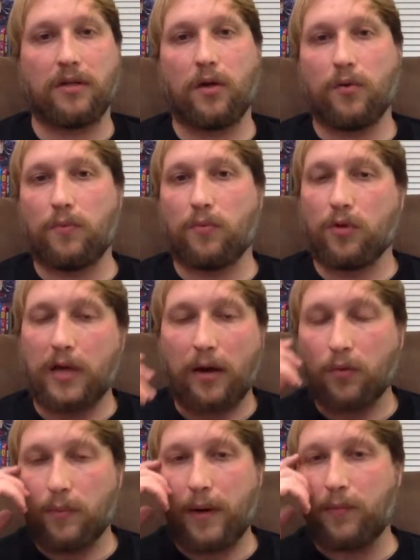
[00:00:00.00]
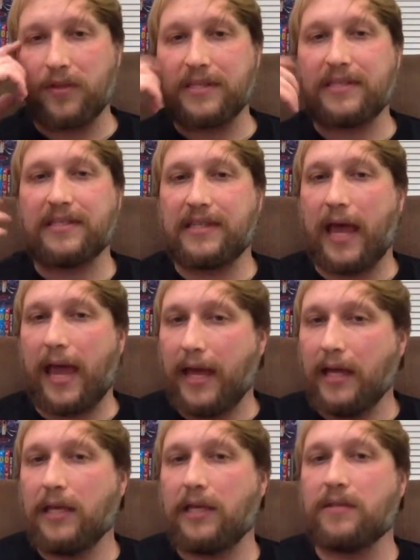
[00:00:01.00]
You know, you got to remember, this is the
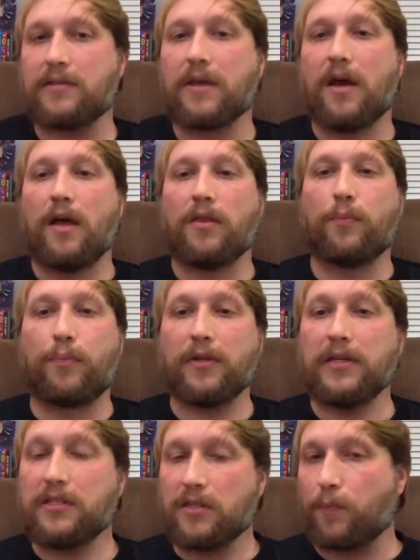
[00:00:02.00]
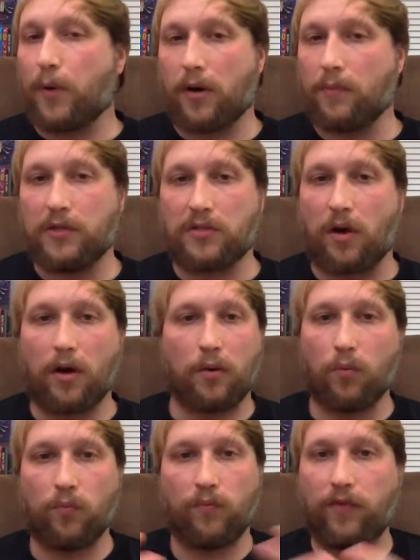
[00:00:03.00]
80s. The police departments
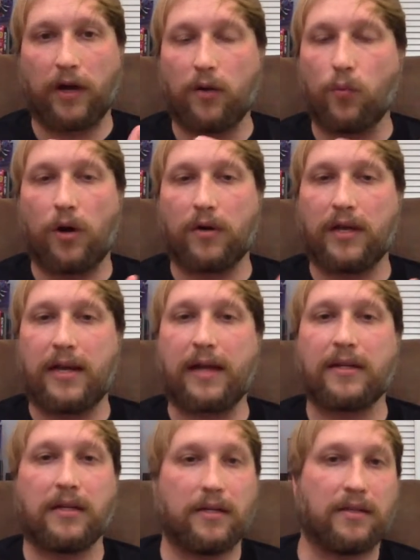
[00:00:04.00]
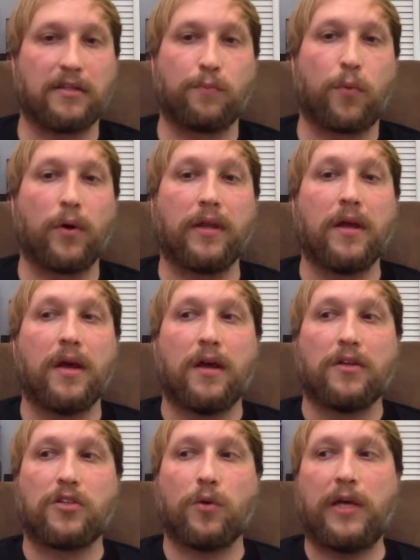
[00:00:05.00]
aren't very well connected at this point,
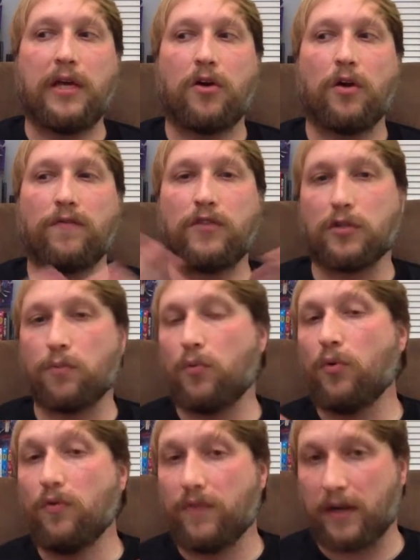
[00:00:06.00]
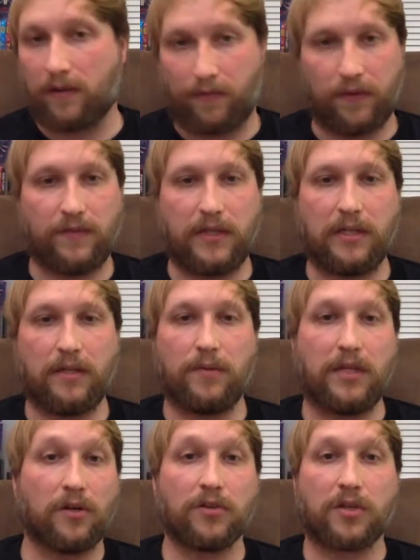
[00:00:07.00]
so he could have just moved there 15
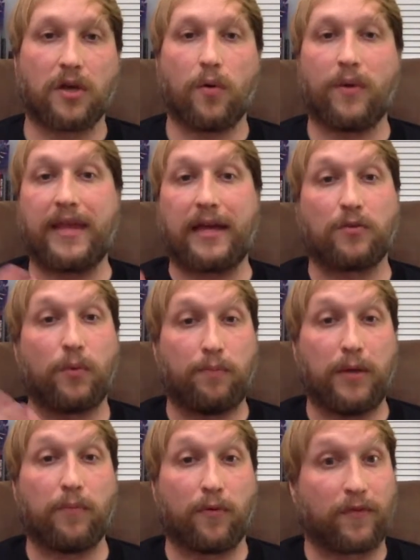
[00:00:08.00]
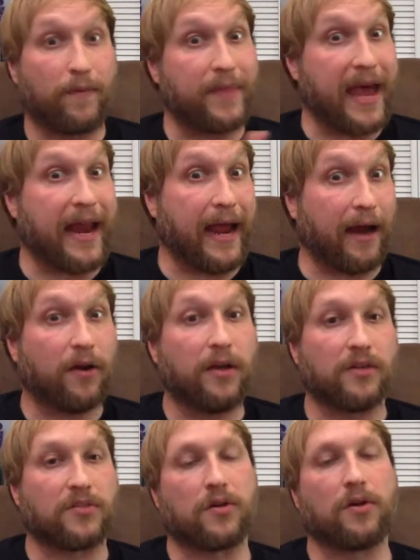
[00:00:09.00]
years ago, and that's when people from that
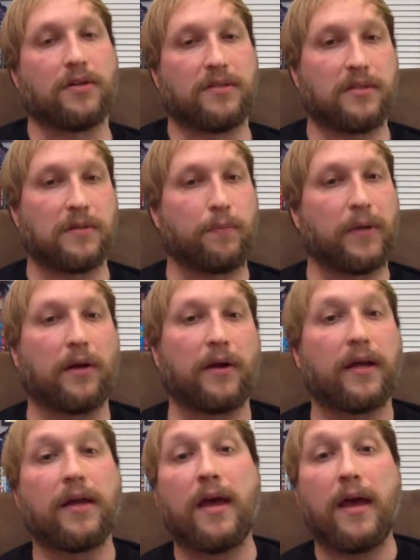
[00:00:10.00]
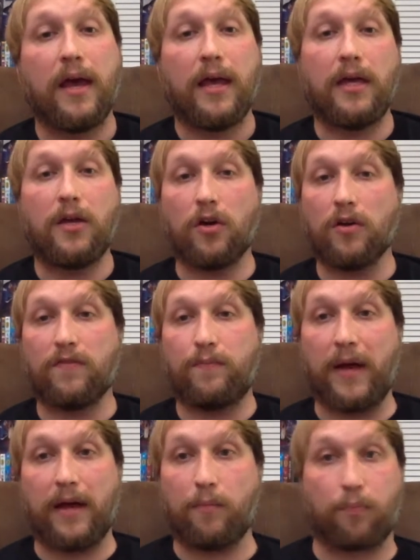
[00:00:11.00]
area started disappearing. He could have
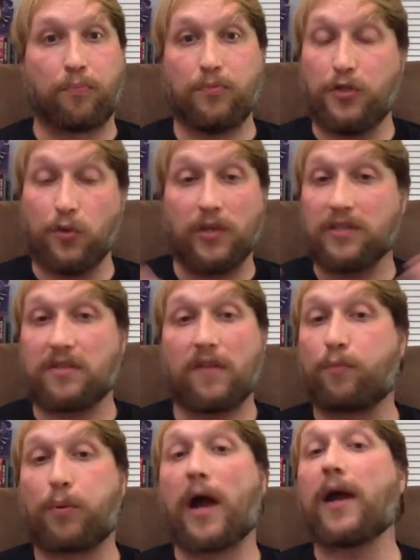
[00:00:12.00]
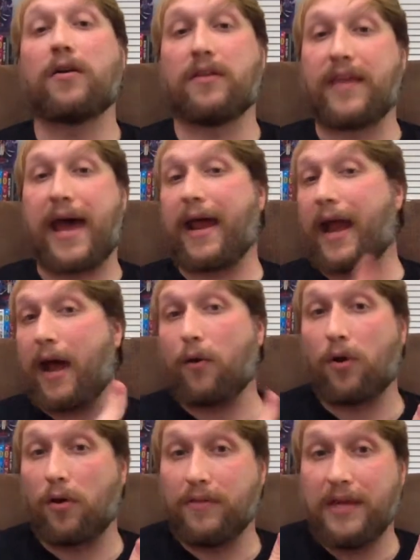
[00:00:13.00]
been doing stuff prior to that,
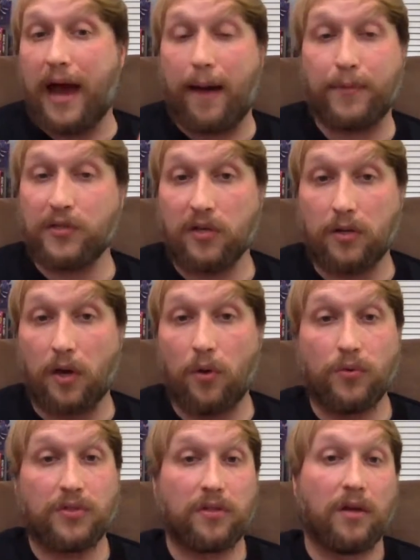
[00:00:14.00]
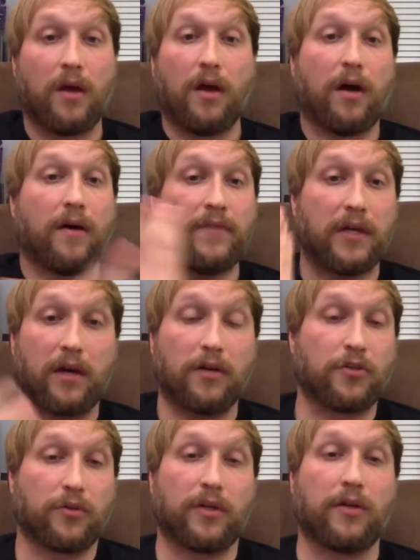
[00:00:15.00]
out on the opposite coast of the
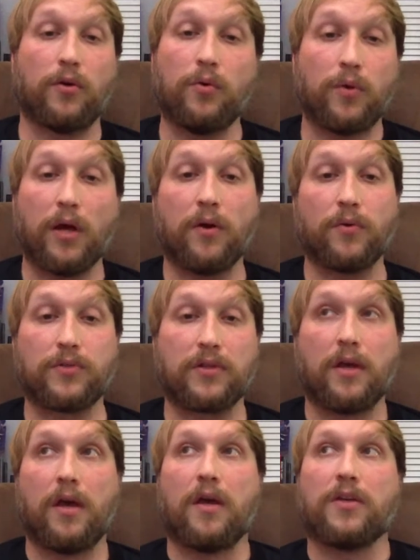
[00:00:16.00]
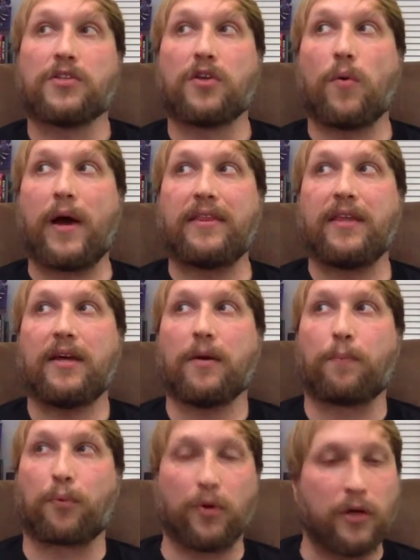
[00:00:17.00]
country. Who knows? So I think a
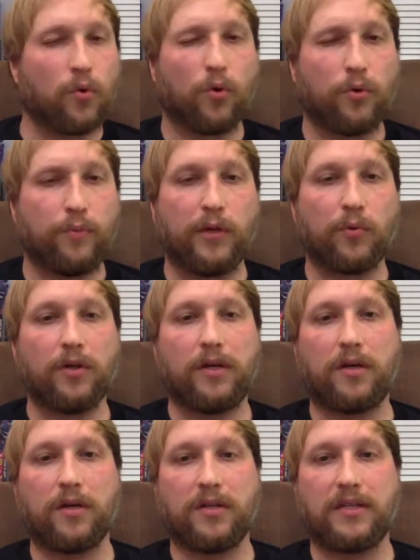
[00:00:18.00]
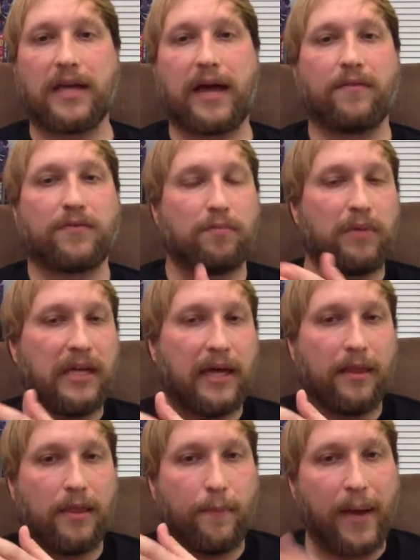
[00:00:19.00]
prequel would be really good to kind of
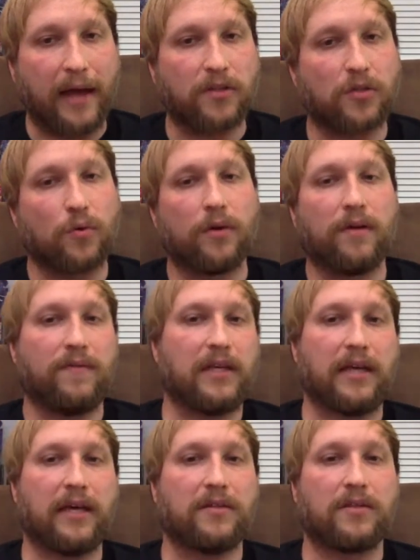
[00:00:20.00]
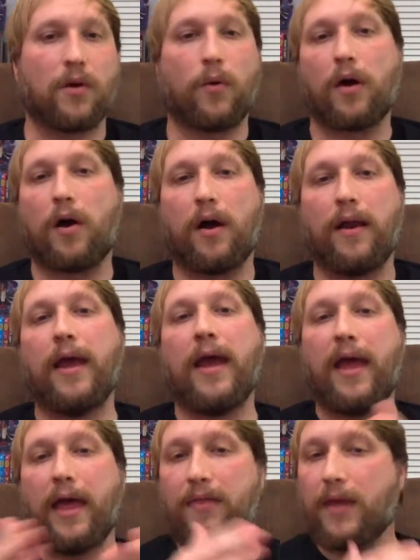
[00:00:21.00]
get the backstory of the kids going on,
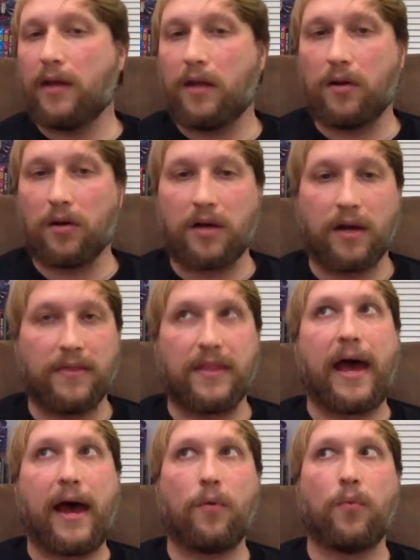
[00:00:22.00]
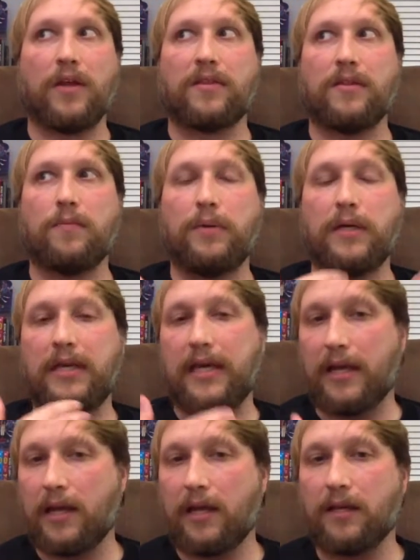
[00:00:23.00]
and then intercut that with the
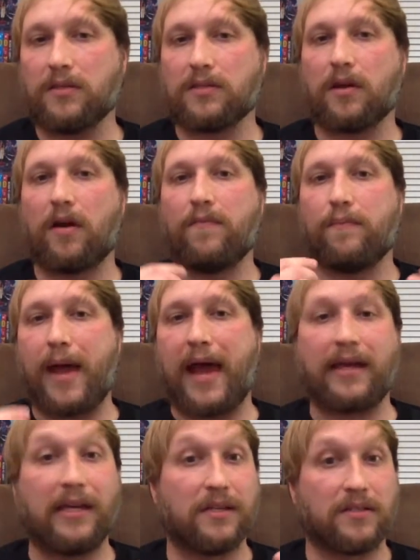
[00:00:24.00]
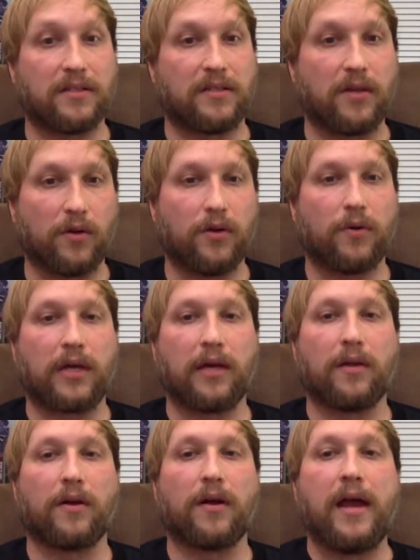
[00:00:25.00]
beginnings of Mackie as a serial
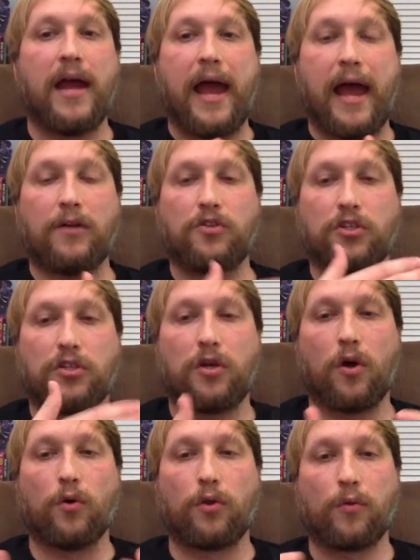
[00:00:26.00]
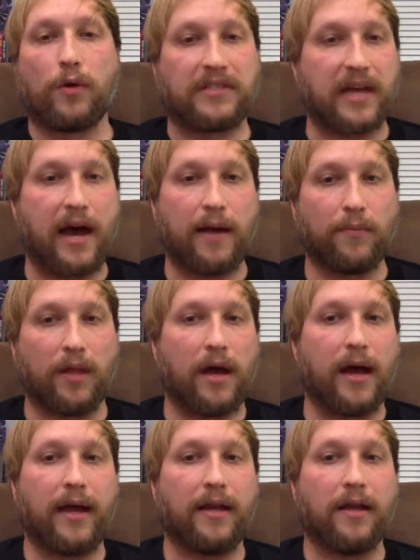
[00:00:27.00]
killer, and just go through a
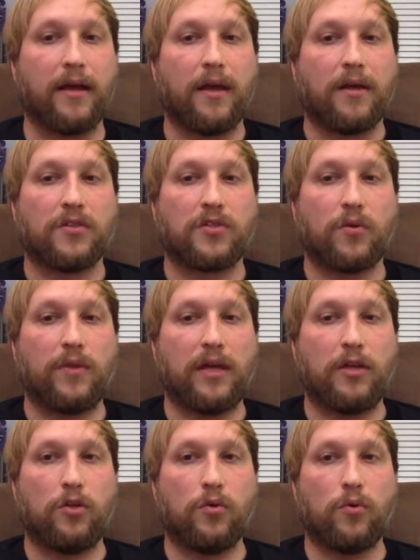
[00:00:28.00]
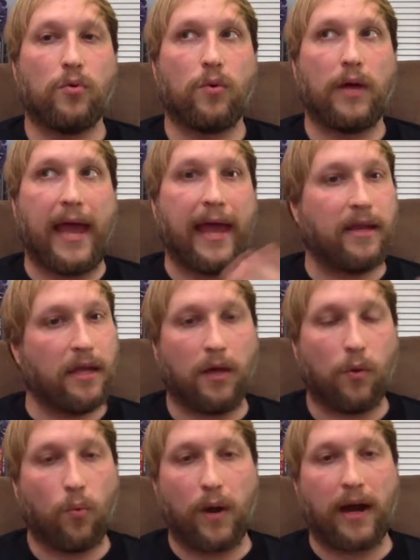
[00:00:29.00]
timeline so that you end
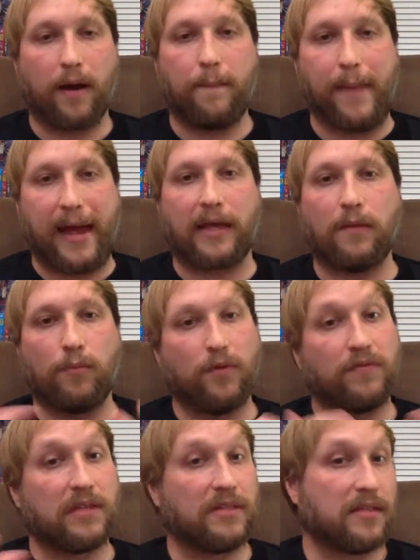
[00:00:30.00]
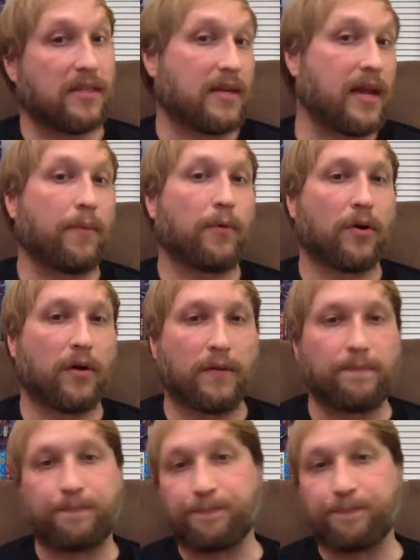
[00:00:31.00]
it where Mackie moves into the neighborhood.